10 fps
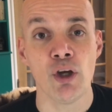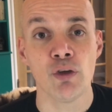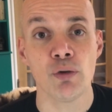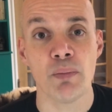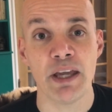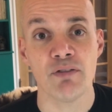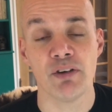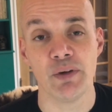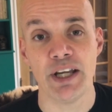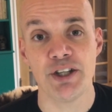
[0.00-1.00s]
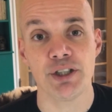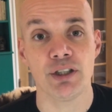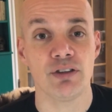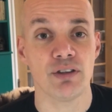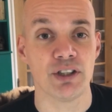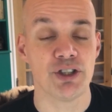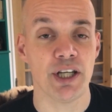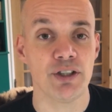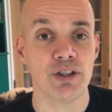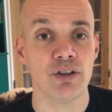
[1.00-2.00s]
to make variations and
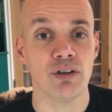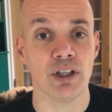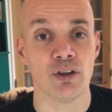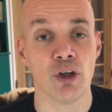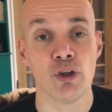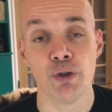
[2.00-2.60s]
changes and